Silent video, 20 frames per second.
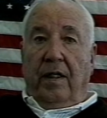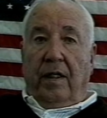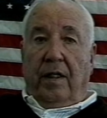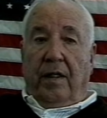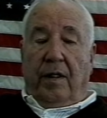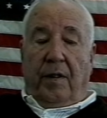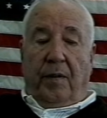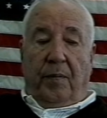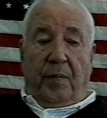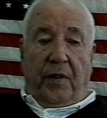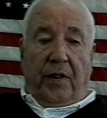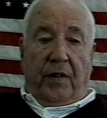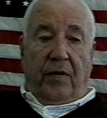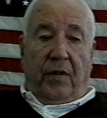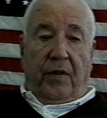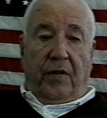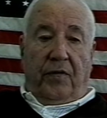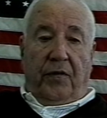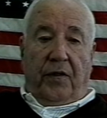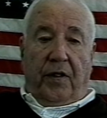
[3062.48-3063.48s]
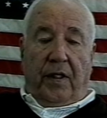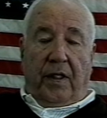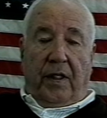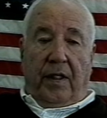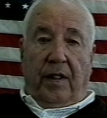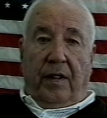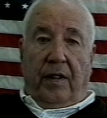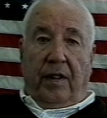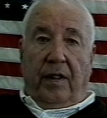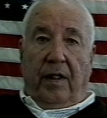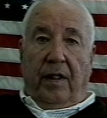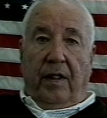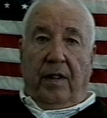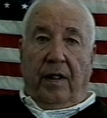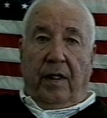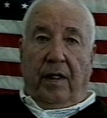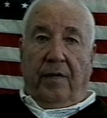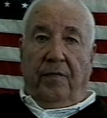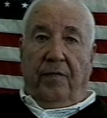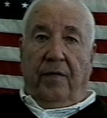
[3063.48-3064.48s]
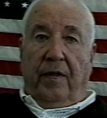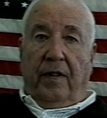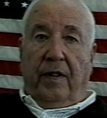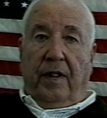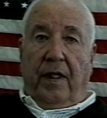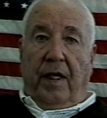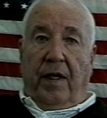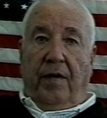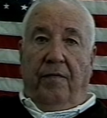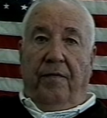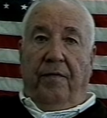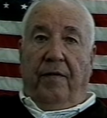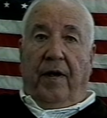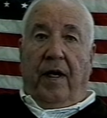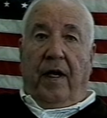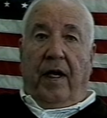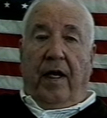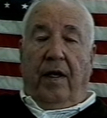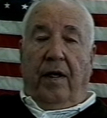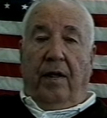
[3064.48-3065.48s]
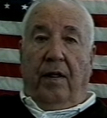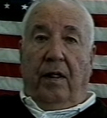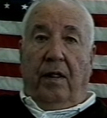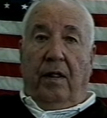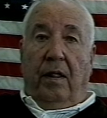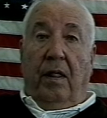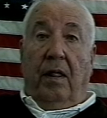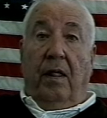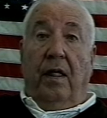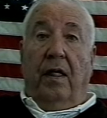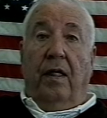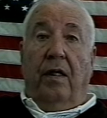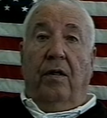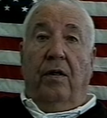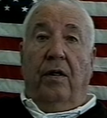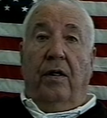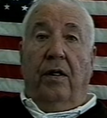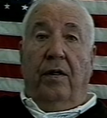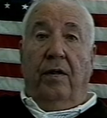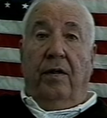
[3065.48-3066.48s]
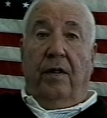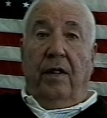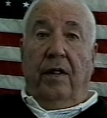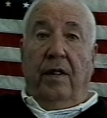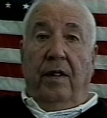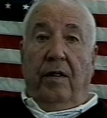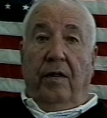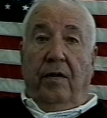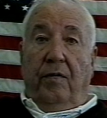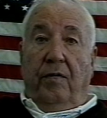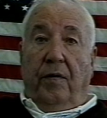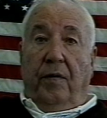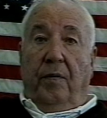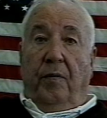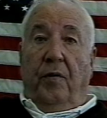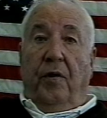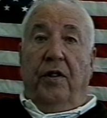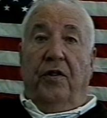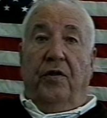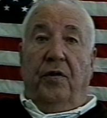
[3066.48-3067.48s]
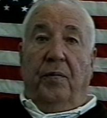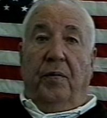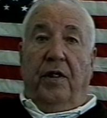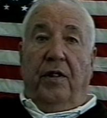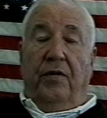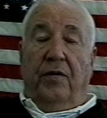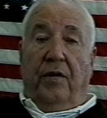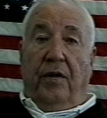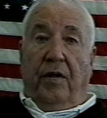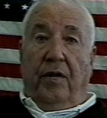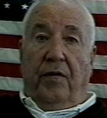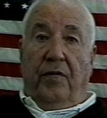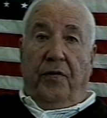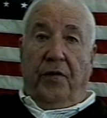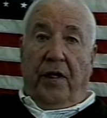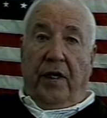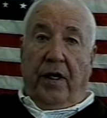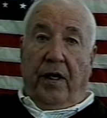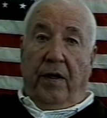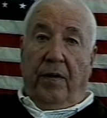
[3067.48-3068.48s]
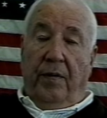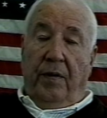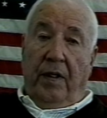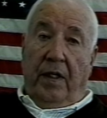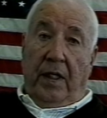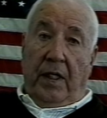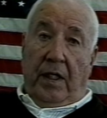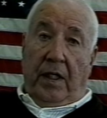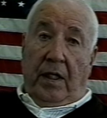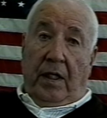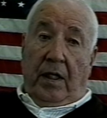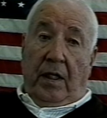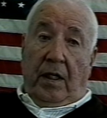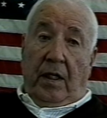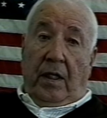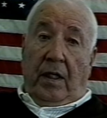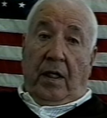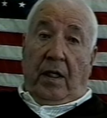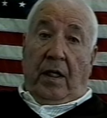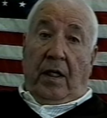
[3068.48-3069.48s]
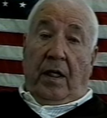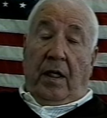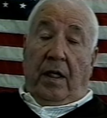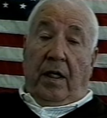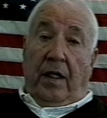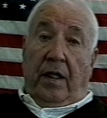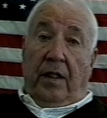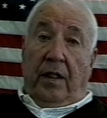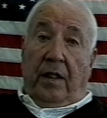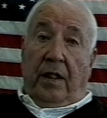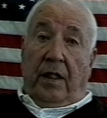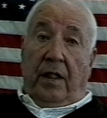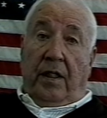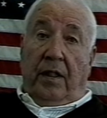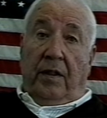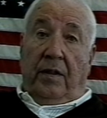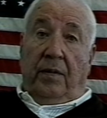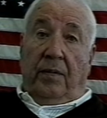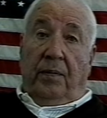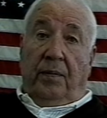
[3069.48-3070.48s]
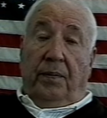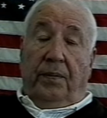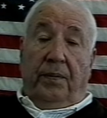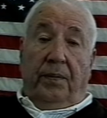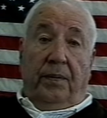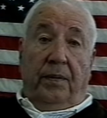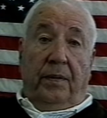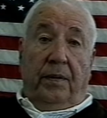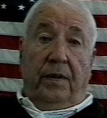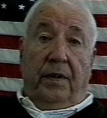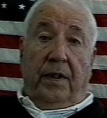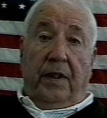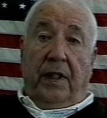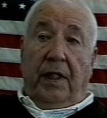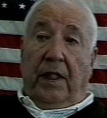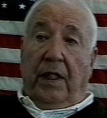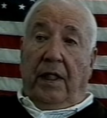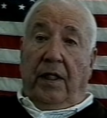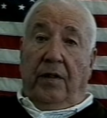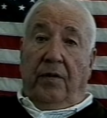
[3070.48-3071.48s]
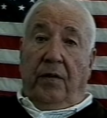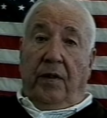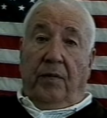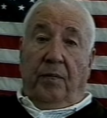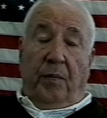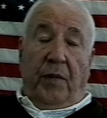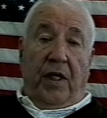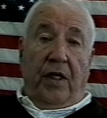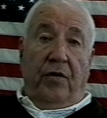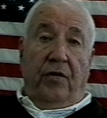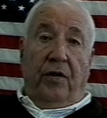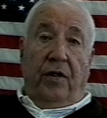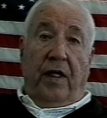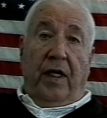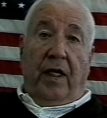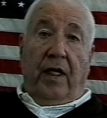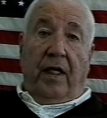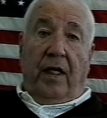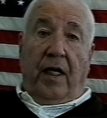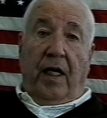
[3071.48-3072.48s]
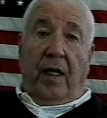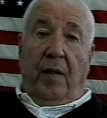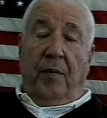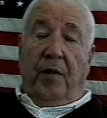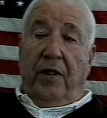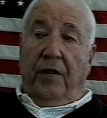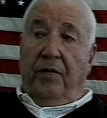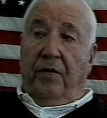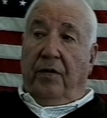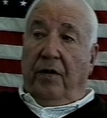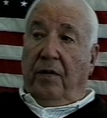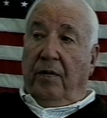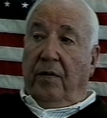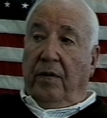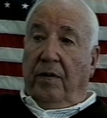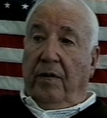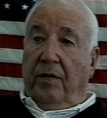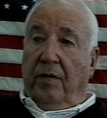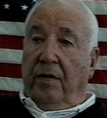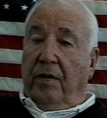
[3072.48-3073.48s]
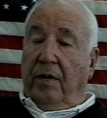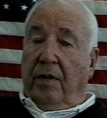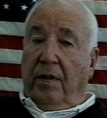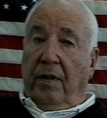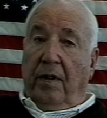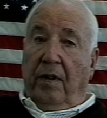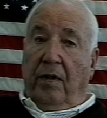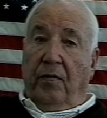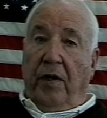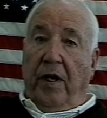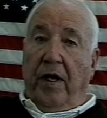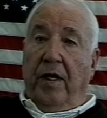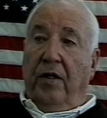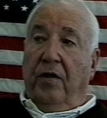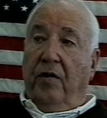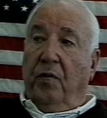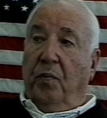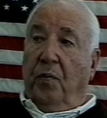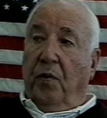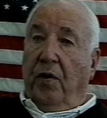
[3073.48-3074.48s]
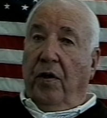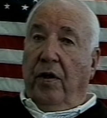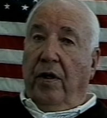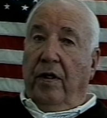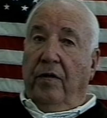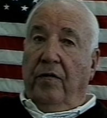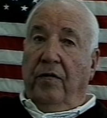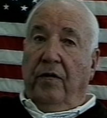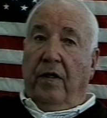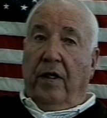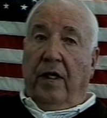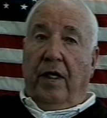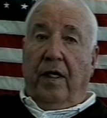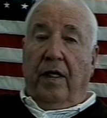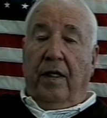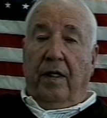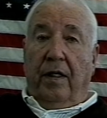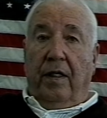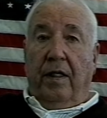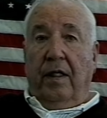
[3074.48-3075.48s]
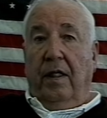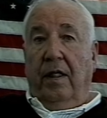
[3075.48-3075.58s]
uh, because I, I felt that I'd forgotten the little I'd learned in one semester I was there. And uh, major in economics. It was a great experience, like uh,